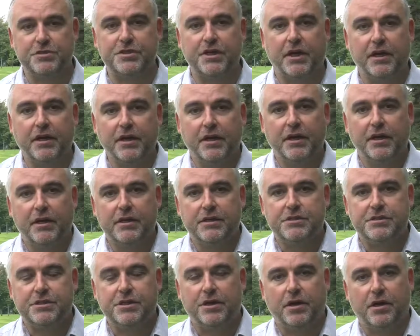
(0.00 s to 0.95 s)
to,
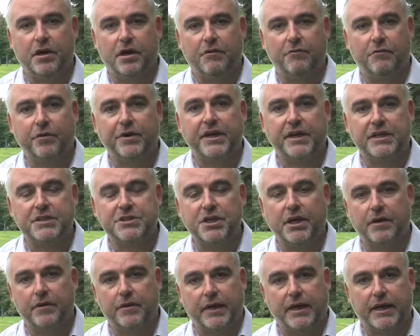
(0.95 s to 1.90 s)
to avoid each
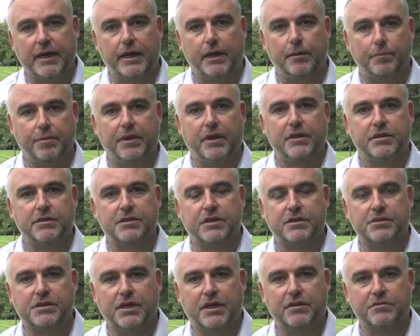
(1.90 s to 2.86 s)
other and keep
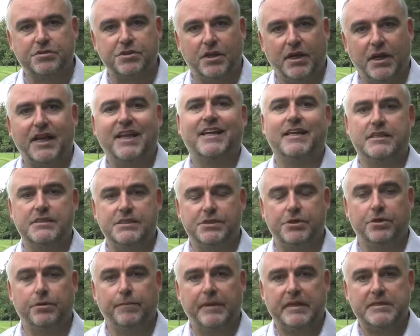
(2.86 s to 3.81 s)
those kind of at least
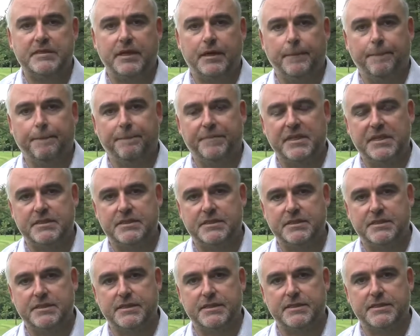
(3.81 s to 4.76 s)
two metre
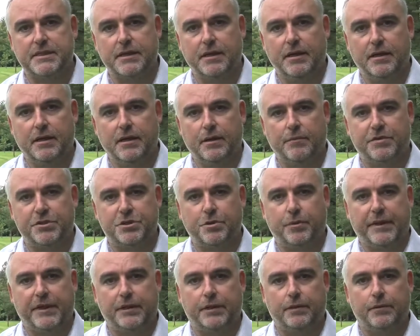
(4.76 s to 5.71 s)
distances
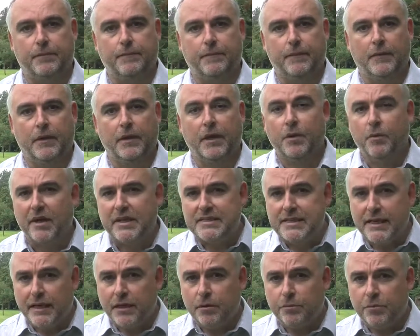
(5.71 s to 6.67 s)
between you. Where it's
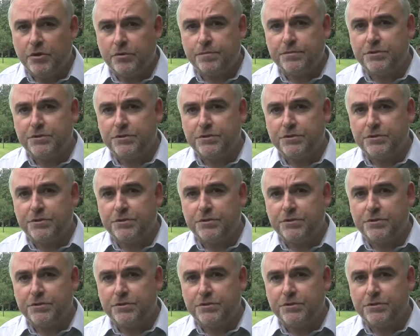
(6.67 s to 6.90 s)
a little more